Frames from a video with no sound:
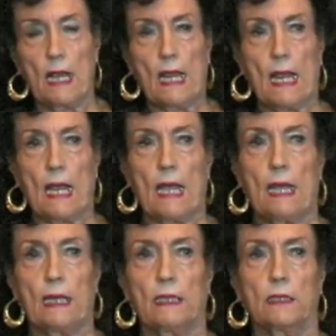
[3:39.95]

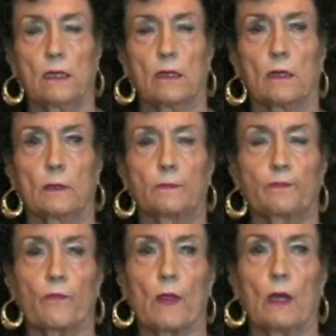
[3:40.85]
And
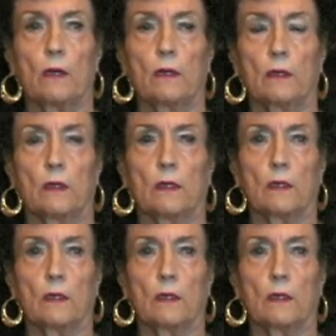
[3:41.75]
uh, uh,